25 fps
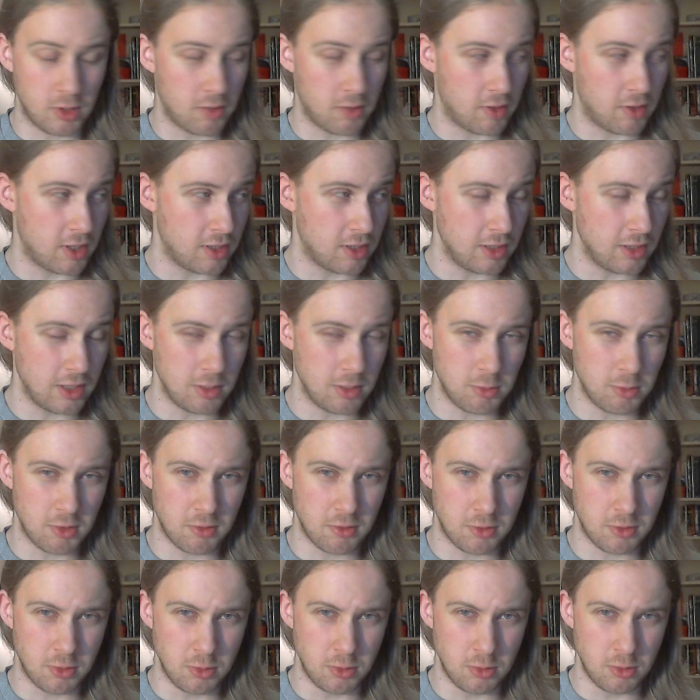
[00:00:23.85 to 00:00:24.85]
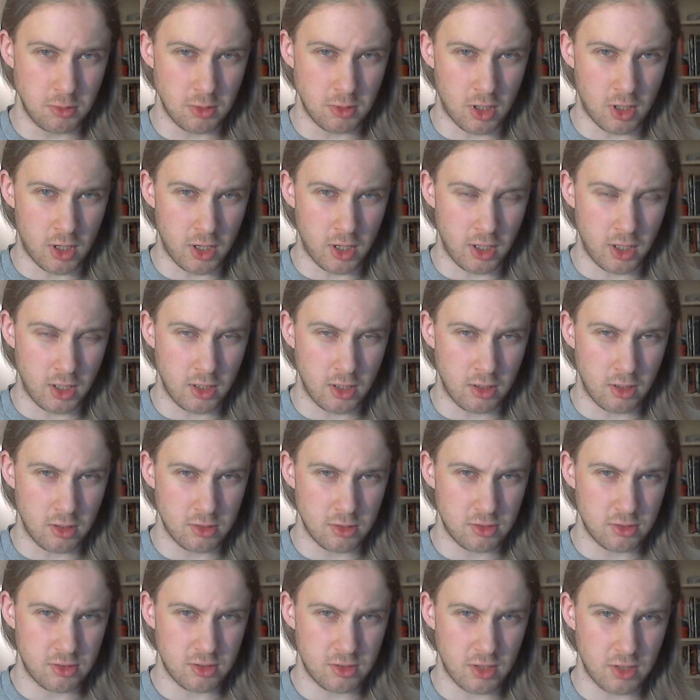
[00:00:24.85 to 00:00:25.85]
I've had a little bit of I
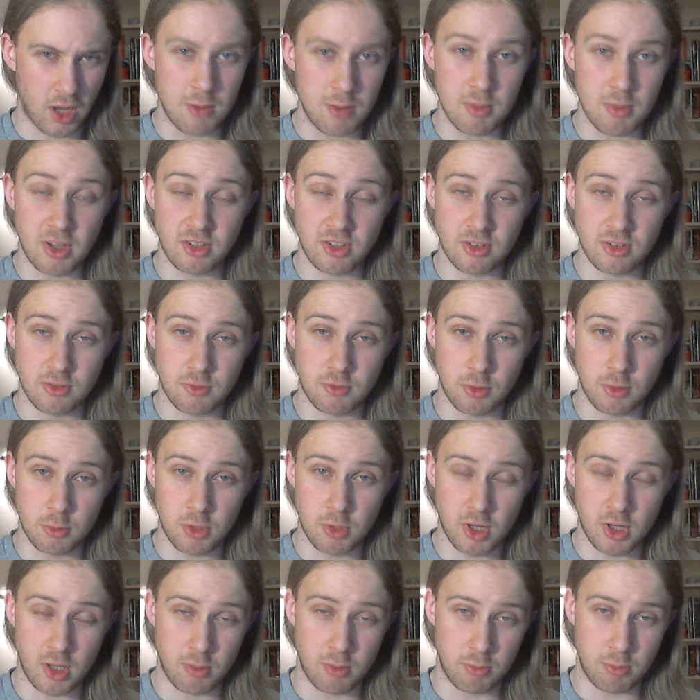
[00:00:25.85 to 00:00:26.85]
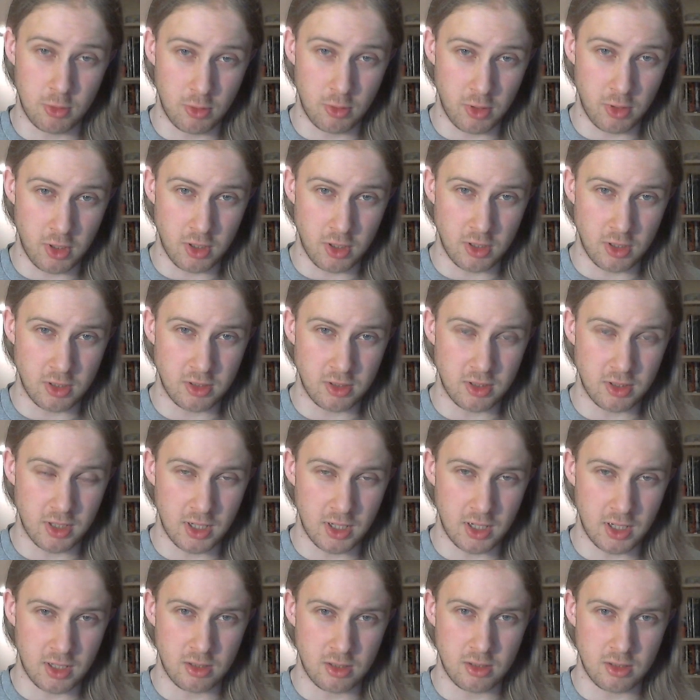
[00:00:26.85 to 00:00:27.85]
got a message from my employer
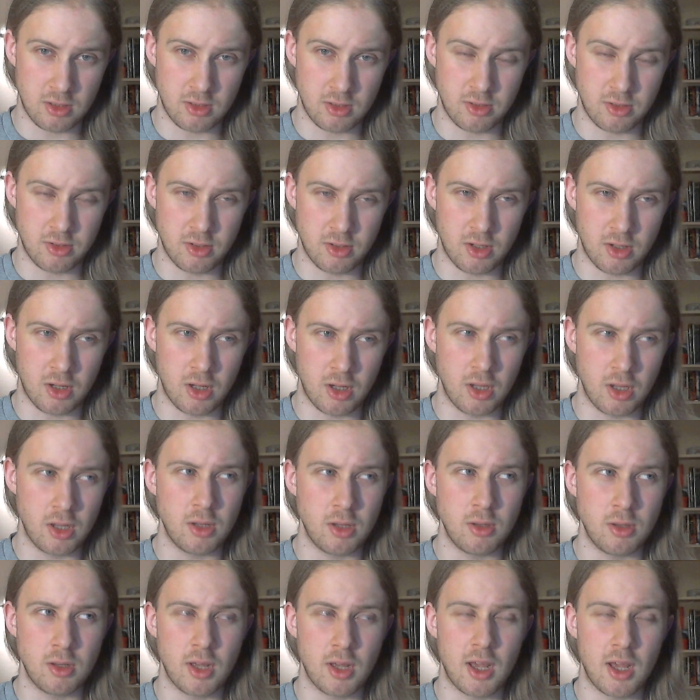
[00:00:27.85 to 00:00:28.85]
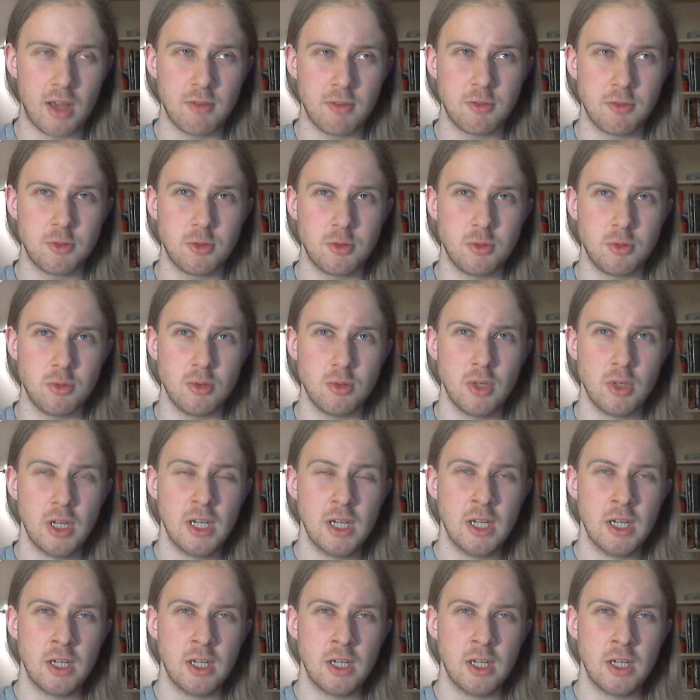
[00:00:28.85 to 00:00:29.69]
and I have to